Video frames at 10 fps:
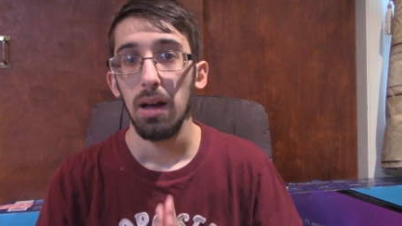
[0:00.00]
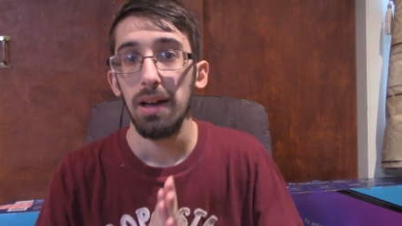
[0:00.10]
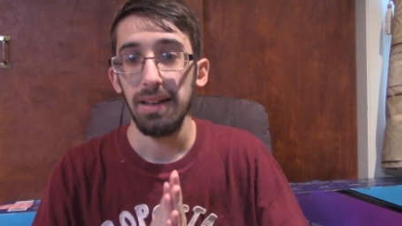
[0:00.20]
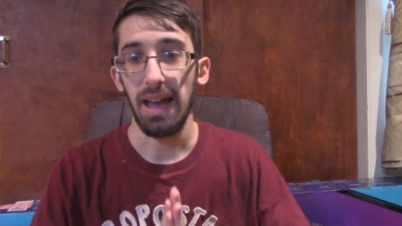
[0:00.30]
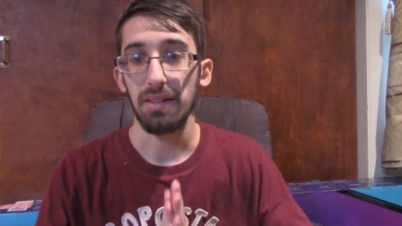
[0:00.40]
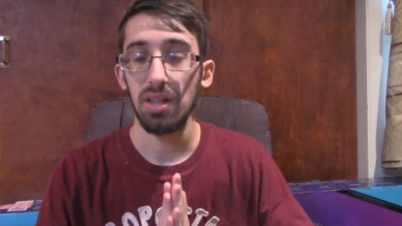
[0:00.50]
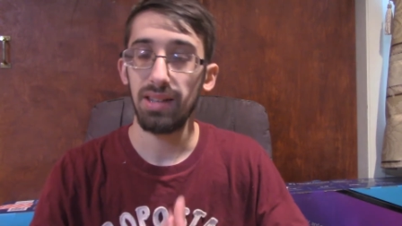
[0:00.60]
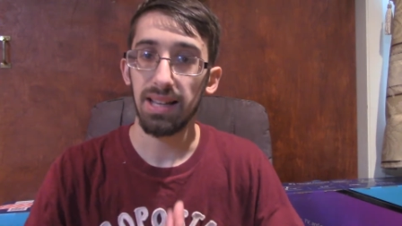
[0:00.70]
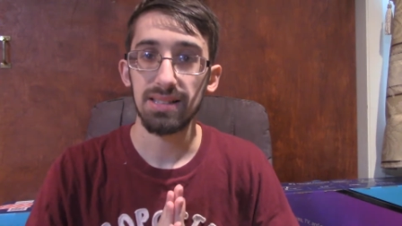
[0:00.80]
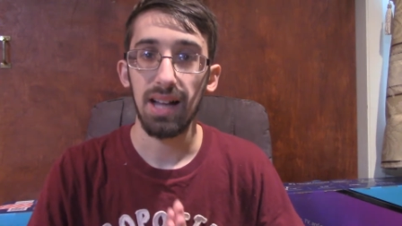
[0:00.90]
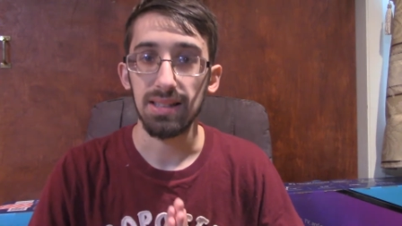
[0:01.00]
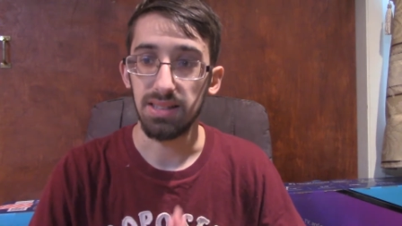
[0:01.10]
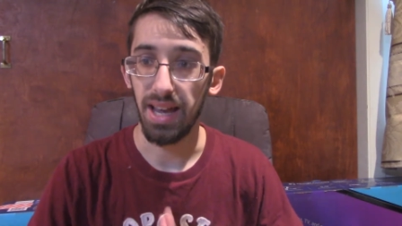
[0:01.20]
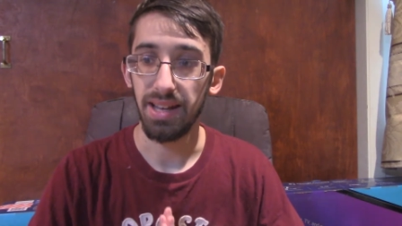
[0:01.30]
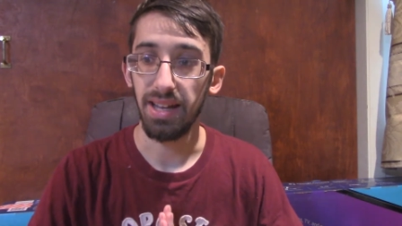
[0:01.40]
yeah, the deck's not
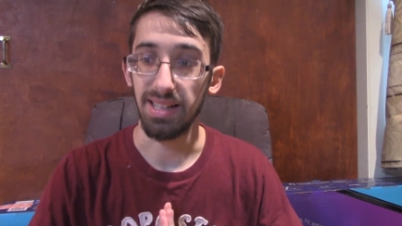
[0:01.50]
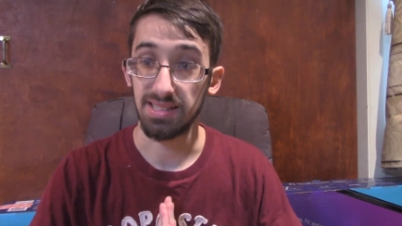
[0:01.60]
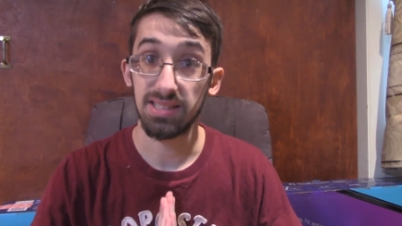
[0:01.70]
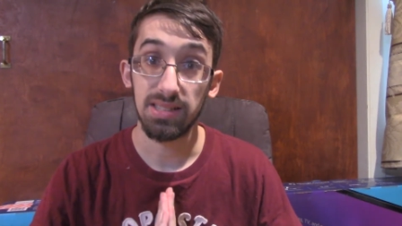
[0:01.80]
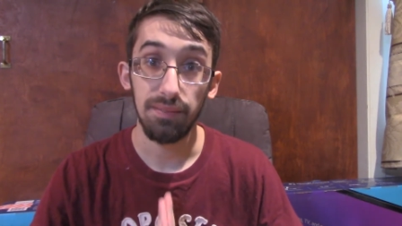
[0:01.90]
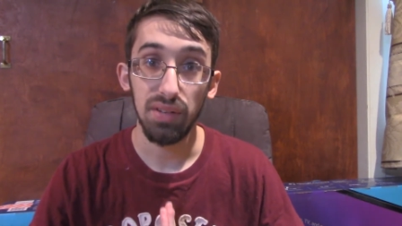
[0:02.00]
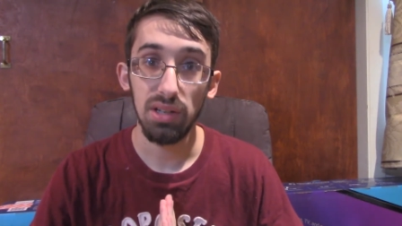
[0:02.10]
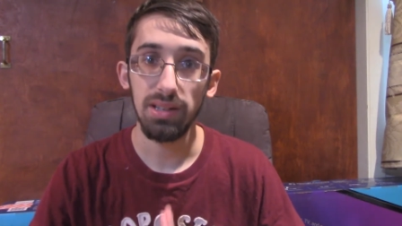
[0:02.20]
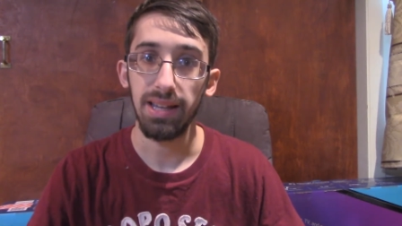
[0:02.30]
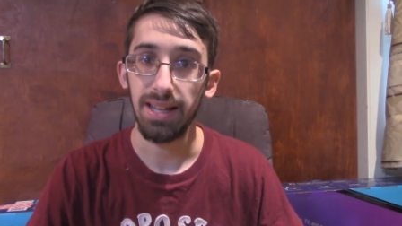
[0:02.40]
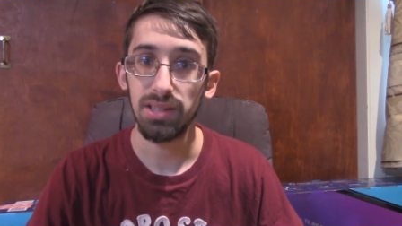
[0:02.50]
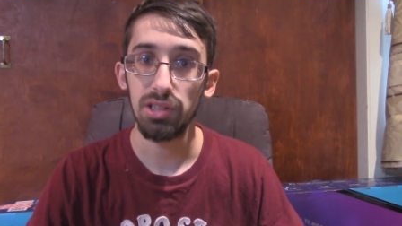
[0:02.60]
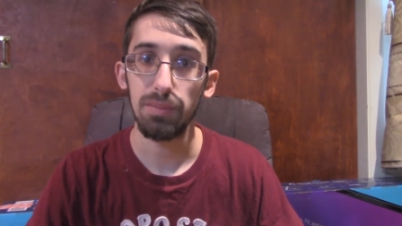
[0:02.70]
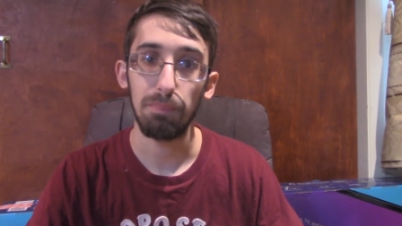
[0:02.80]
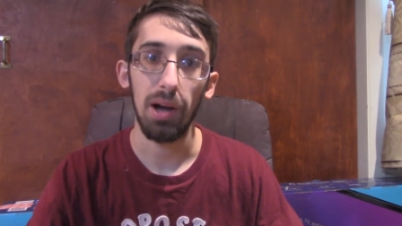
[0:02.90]
dead. It's severely
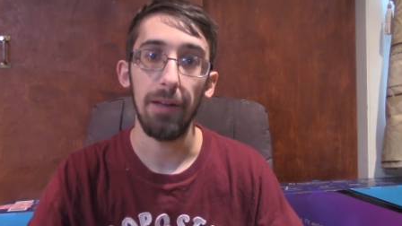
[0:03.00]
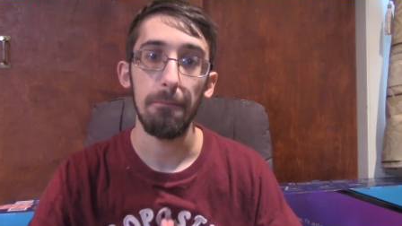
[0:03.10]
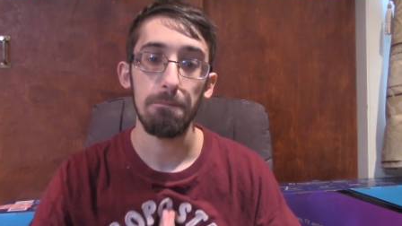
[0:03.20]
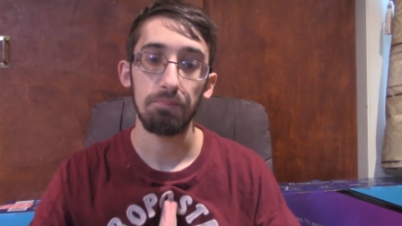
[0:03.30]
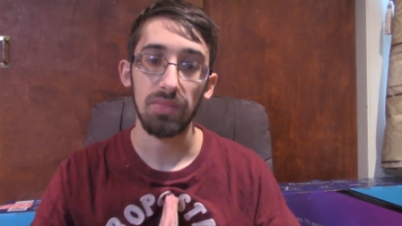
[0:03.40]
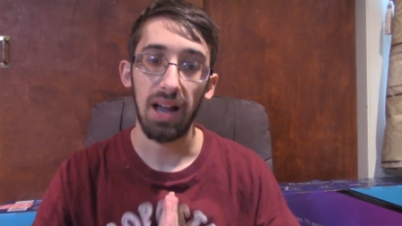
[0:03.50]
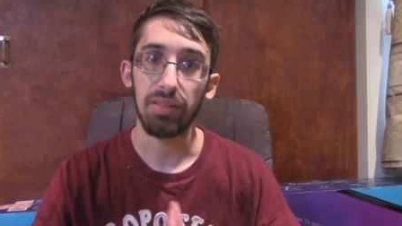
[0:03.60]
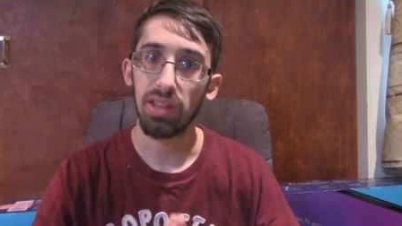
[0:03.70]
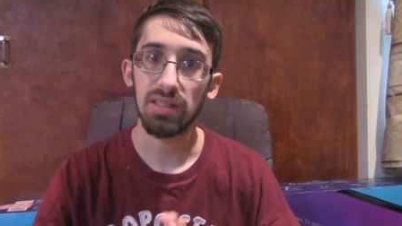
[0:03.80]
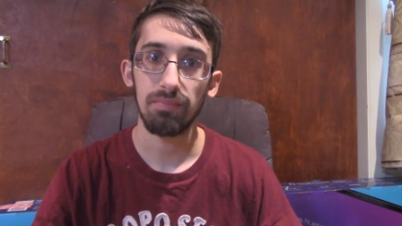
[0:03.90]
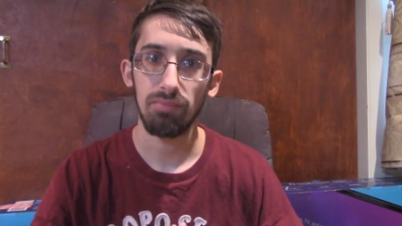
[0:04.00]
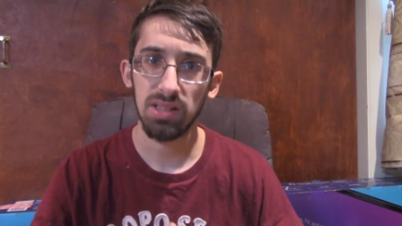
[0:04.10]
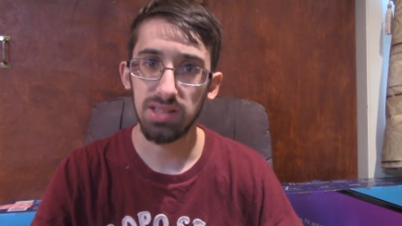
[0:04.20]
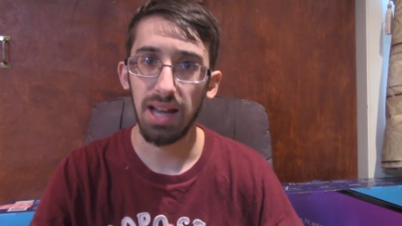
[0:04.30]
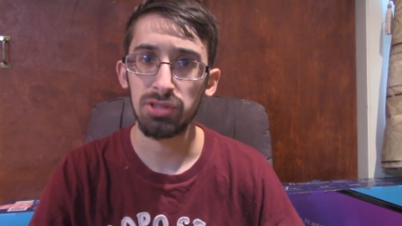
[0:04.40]
hindered, but I think
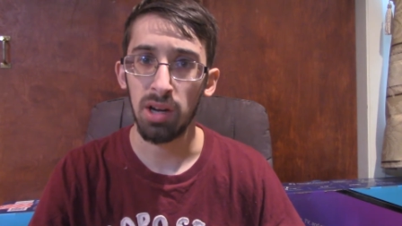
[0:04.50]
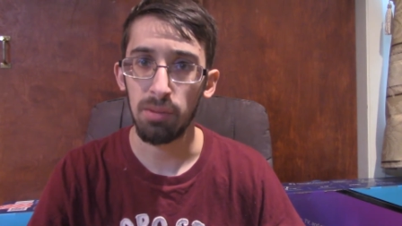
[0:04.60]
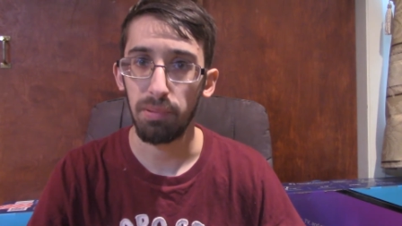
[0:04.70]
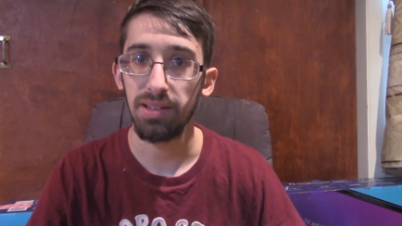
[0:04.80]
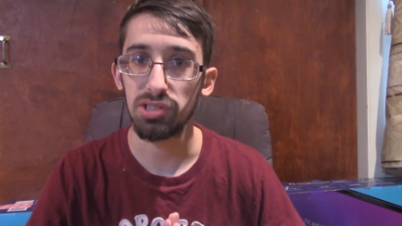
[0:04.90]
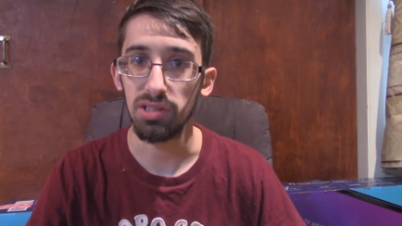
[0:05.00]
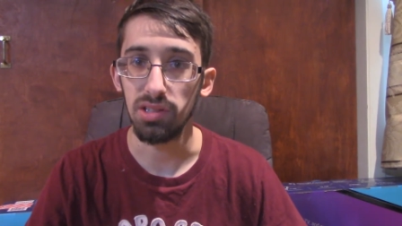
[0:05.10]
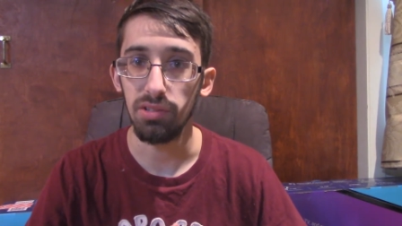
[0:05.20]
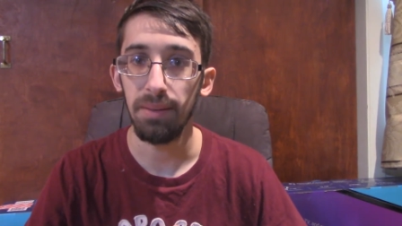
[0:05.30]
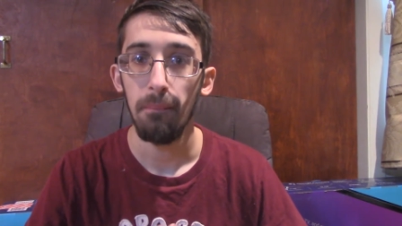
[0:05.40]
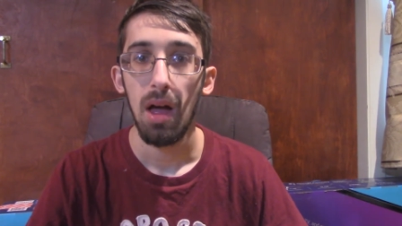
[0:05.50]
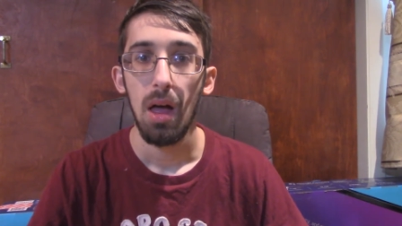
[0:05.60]
Sky Striker players could do it.